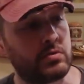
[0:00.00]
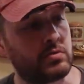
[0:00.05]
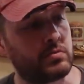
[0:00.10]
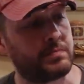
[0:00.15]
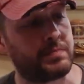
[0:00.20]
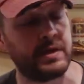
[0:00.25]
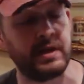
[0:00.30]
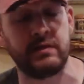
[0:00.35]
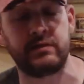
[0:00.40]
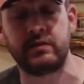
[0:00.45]

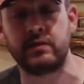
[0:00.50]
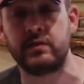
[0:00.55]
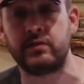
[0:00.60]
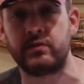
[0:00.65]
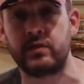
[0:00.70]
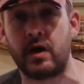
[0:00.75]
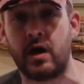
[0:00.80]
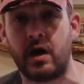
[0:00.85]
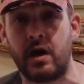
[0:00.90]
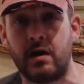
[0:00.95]

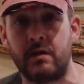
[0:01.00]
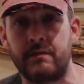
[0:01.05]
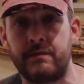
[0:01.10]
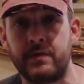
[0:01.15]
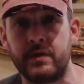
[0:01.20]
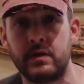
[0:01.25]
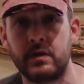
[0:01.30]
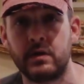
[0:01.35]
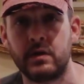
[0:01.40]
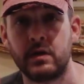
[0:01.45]
pieces of
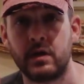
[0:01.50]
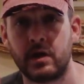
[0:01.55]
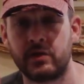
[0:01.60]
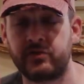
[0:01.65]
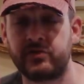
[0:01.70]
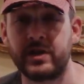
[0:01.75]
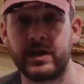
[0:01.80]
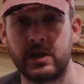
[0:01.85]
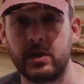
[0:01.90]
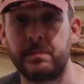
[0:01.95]
a
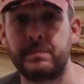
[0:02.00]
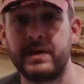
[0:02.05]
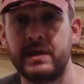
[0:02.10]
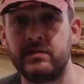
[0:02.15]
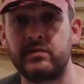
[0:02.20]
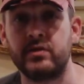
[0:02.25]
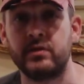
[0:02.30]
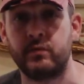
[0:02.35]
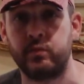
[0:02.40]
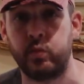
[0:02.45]
single
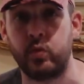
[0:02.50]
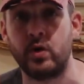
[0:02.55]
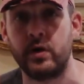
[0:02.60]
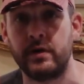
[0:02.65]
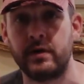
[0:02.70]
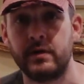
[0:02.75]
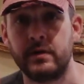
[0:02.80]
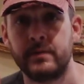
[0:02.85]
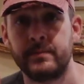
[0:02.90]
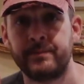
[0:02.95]
piece of wood,
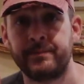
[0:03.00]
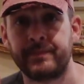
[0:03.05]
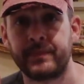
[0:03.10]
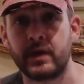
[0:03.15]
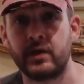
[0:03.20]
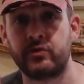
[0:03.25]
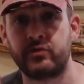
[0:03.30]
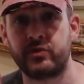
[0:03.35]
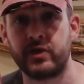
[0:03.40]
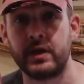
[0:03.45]

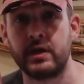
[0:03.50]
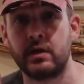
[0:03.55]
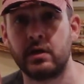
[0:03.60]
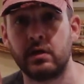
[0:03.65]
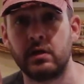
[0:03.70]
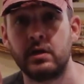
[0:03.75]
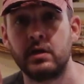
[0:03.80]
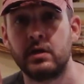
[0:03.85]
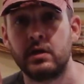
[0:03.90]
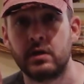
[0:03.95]
a
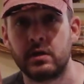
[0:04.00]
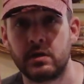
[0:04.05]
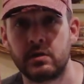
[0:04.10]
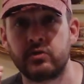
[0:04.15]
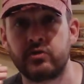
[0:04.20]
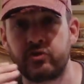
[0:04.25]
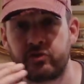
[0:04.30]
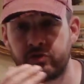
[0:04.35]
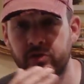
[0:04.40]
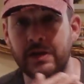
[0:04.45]
single
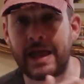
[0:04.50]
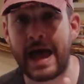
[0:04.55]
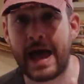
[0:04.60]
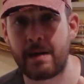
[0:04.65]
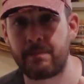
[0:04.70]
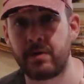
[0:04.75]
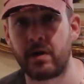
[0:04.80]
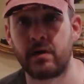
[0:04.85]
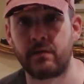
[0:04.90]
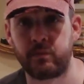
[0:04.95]

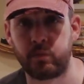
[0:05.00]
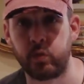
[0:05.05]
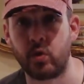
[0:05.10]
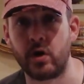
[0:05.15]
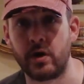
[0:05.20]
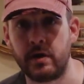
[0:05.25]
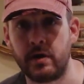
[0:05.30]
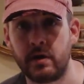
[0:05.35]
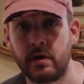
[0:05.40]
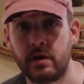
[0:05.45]
slab of wood,